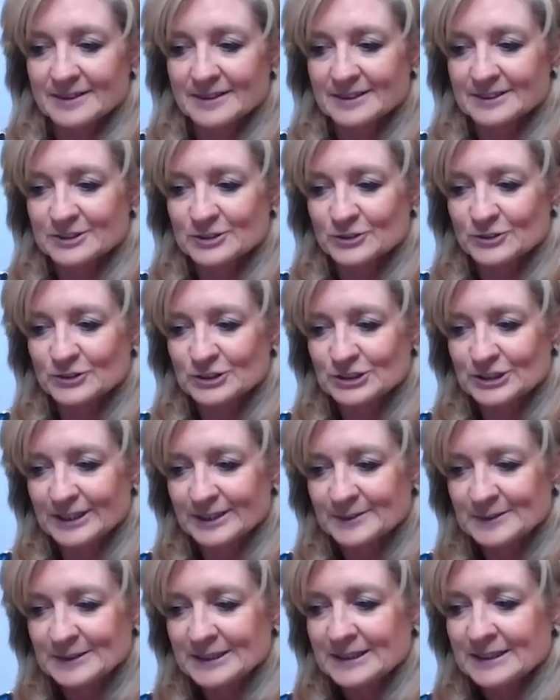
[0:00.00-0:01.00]

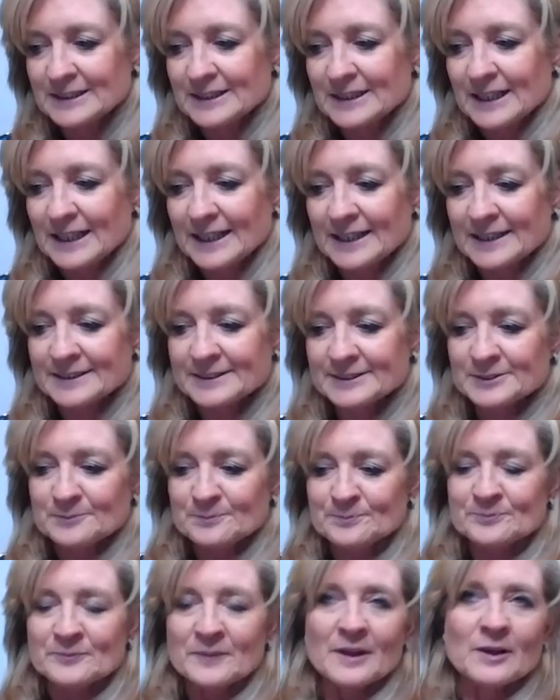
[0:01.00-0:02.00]
Astonishing. And
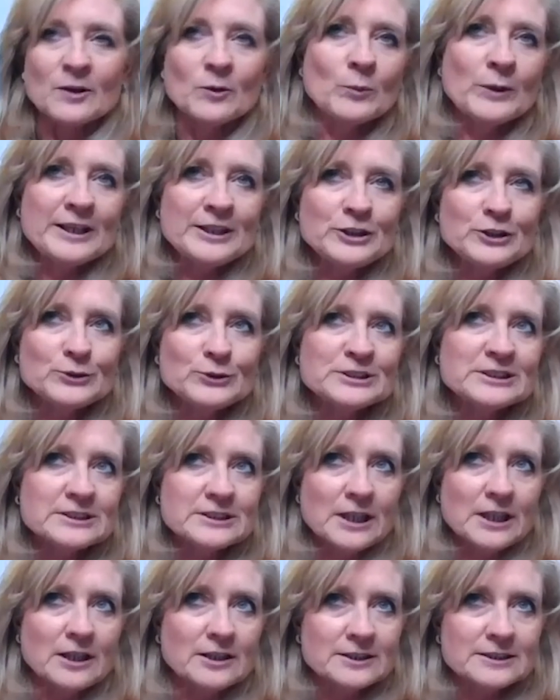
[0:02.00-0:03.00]
when you
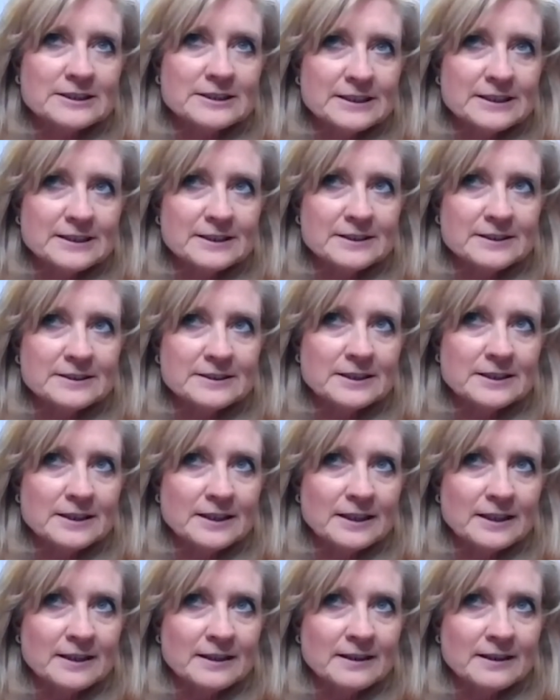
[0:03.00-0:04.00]
started
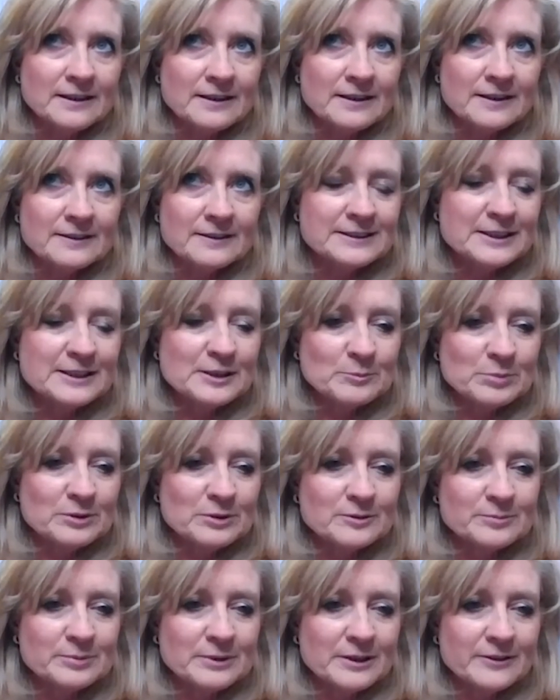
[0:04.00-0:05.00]
the
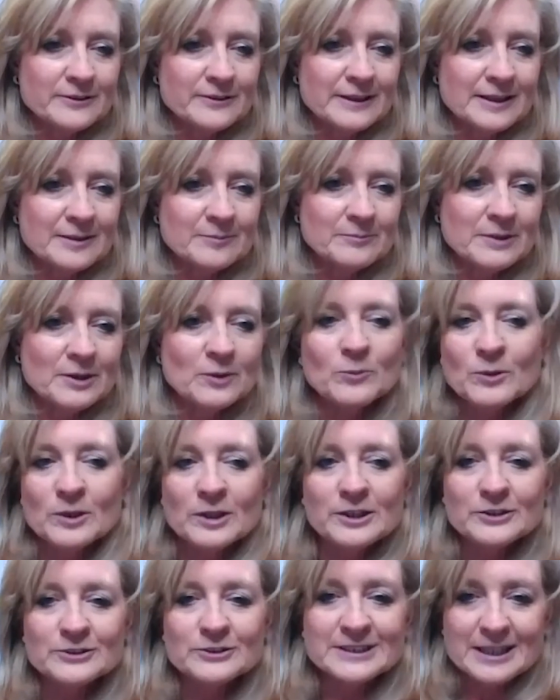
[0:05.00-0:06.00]
Slimpod program,
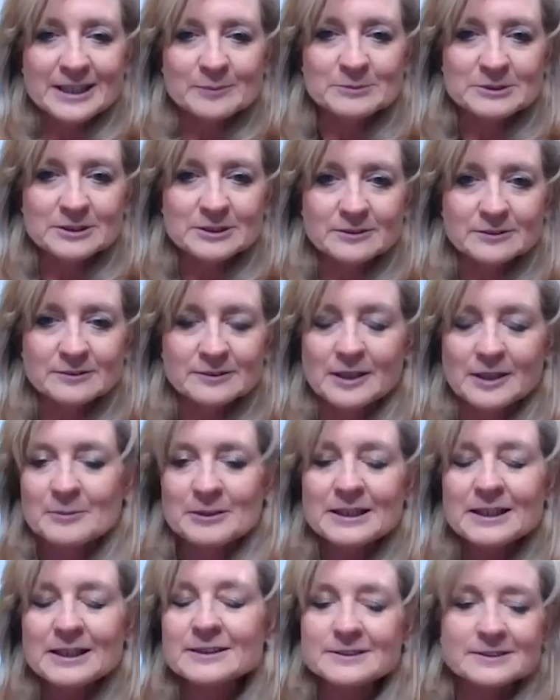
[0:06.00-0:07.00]
were you skeptical? I
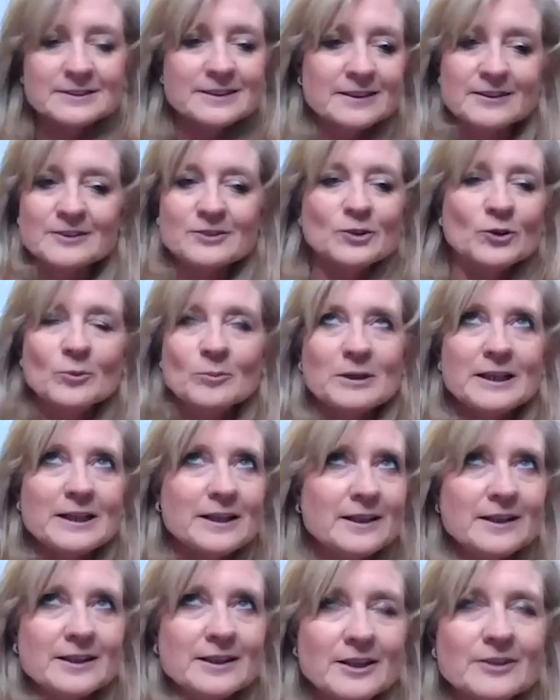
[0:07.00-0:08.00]
mean, that's
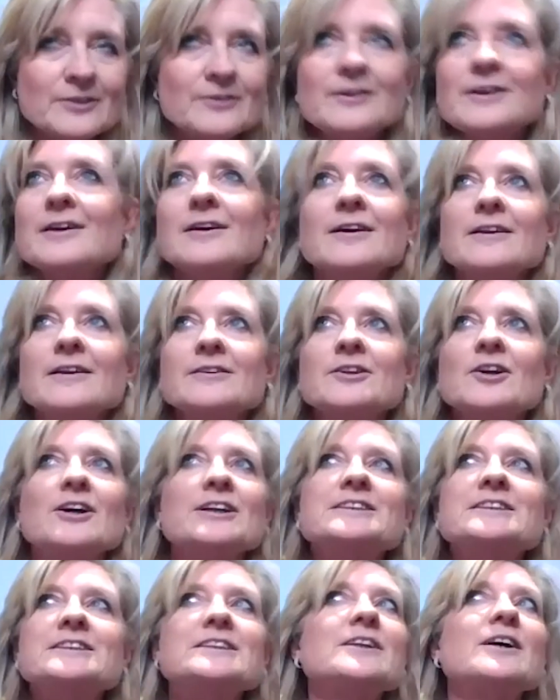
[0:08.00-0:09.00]
normally, you know,
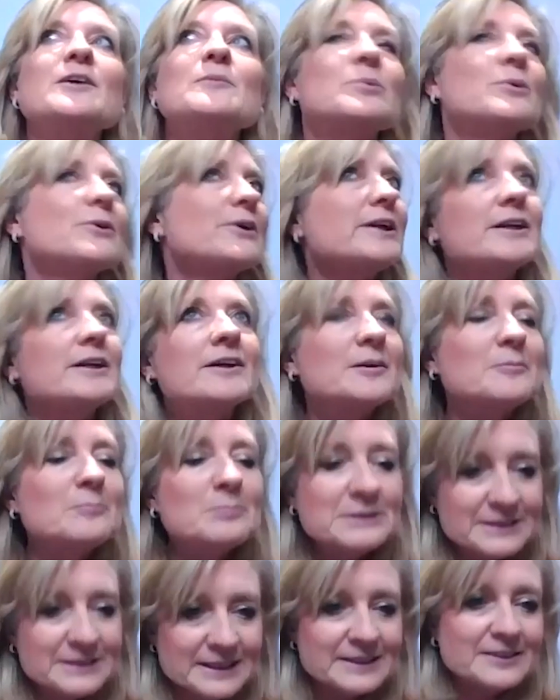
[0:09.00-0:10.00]

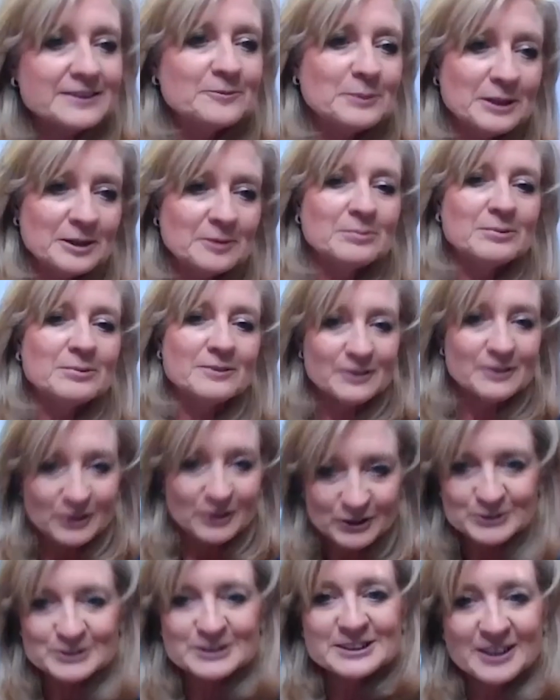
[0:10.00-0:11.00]
99.9% of people
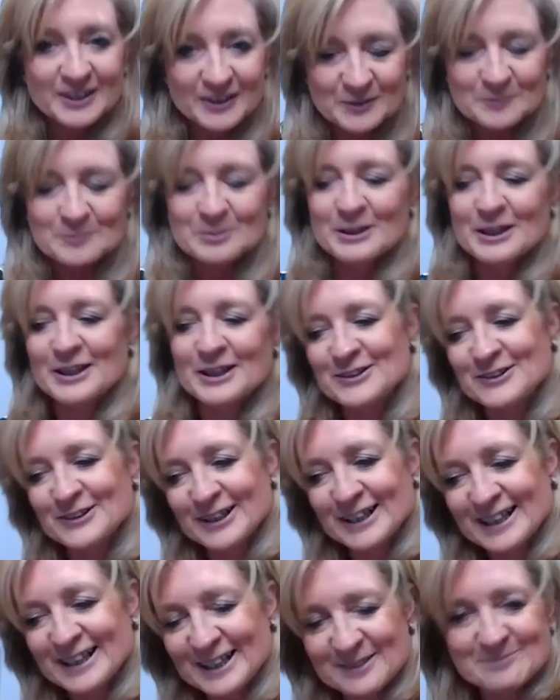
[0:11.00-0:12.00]
who start the
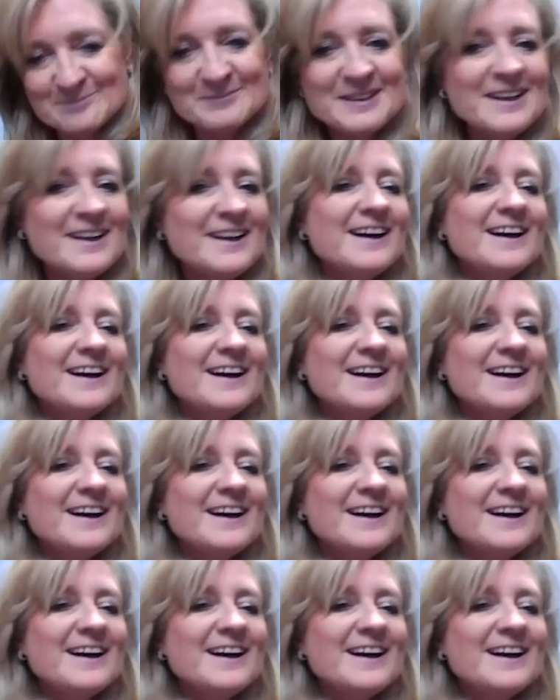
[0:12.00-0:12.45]
program,